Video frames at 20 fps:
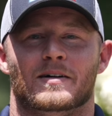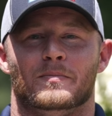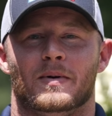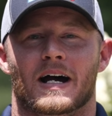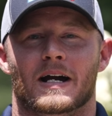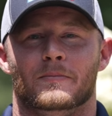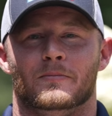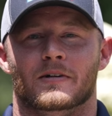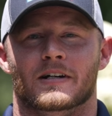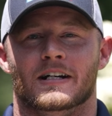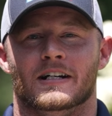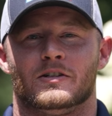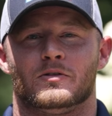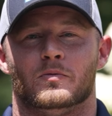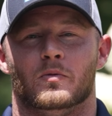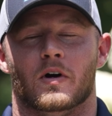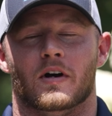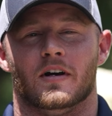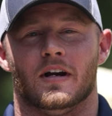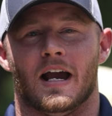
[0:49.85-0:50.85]
of Pipe Wrench,
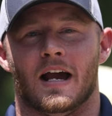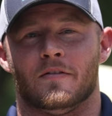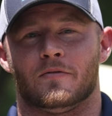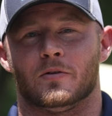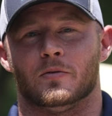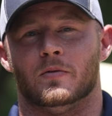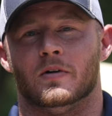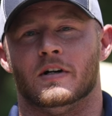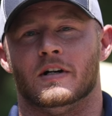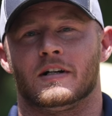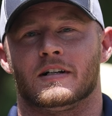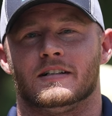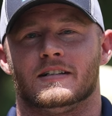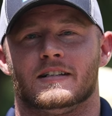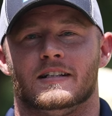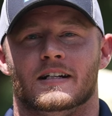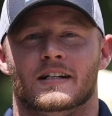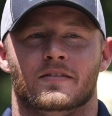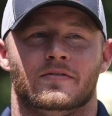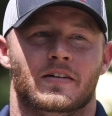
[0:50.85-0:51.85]
work, after work and
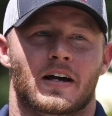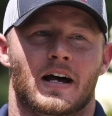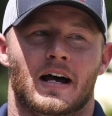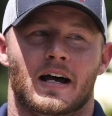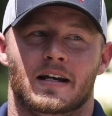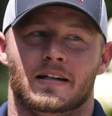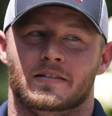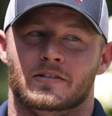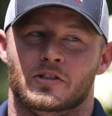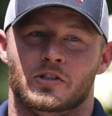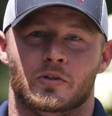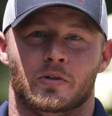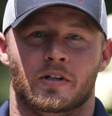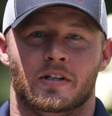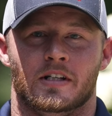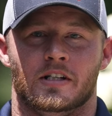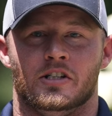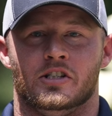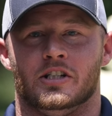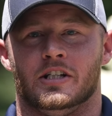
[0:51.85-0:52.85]
stuff, I enjoy
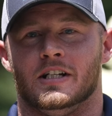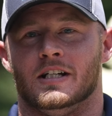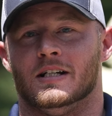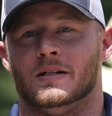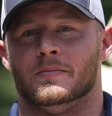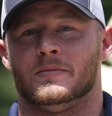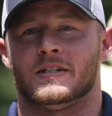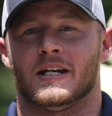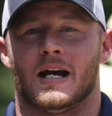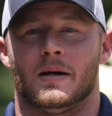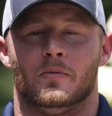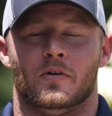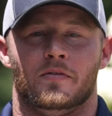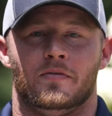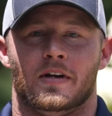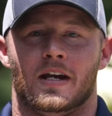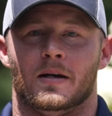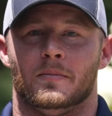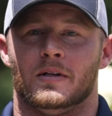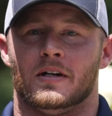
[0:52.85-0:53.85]
the gym, time with
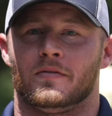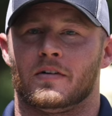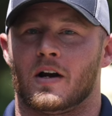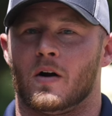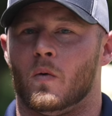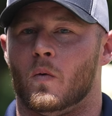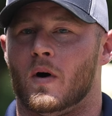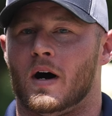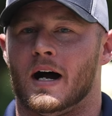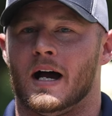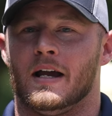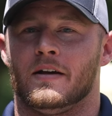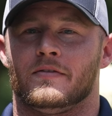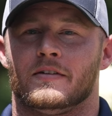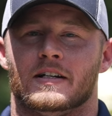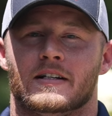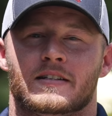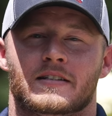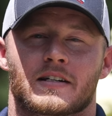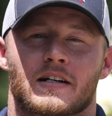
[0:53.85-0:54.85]
family. I've got a wife
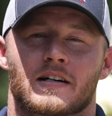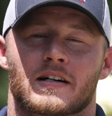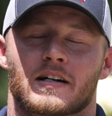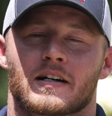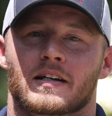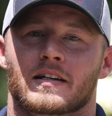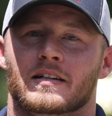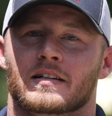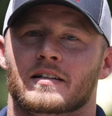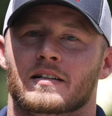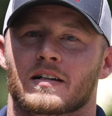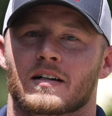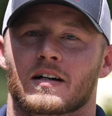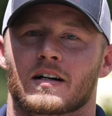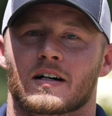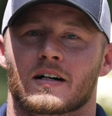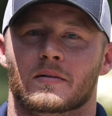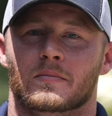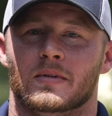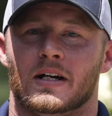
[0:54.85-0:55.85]
and a son.
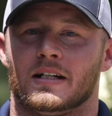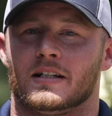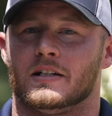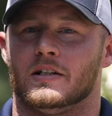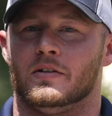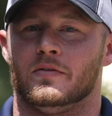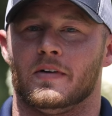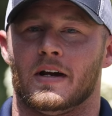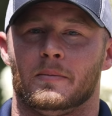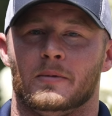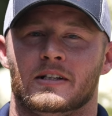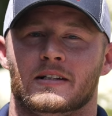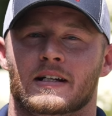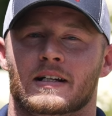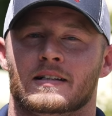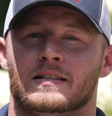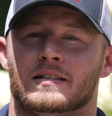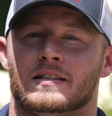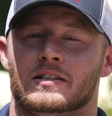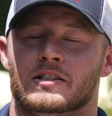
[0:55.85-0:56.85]
Um, like to do family
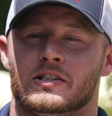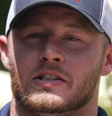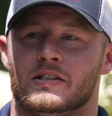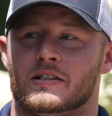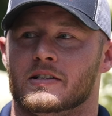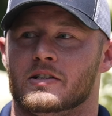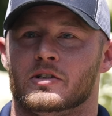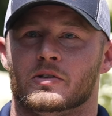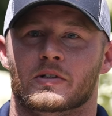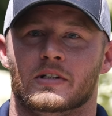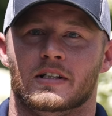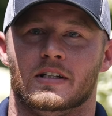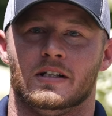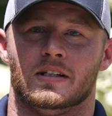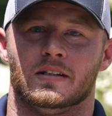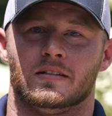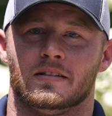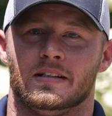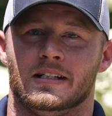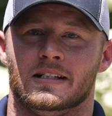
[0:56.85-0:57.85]
things and just enjoy
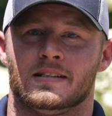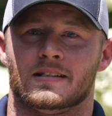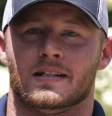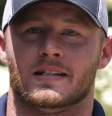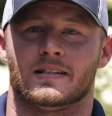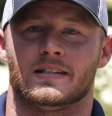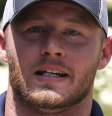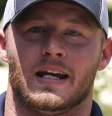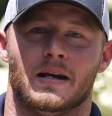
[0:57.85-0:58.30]
the East Tennessee